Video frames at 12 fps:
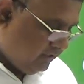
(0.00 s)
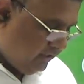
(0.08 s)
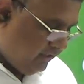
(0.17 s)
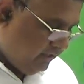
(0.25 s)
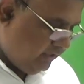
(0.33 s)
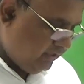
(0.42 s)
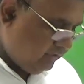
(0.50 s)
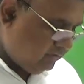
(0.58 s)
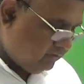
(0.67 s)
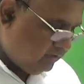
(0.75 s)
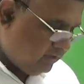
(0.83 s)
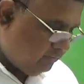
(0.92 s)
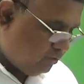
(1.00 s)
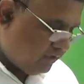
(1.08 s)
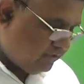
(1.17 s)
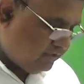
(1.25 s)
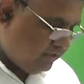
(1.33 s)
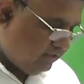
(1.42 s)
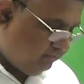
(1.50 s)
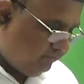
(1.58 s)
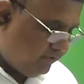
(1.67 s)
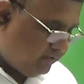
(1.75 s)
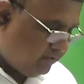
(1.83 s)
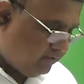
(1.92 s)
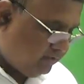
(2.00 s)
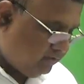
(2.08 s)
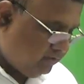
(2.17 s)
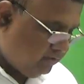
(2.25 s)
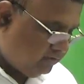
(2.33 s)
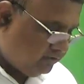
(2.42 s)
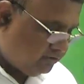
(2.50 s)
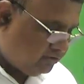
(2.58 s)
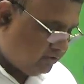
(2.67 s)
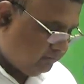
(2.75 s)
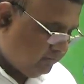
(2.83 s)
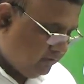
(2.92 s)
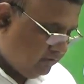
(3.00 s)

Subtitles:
Indian democracy and federal system.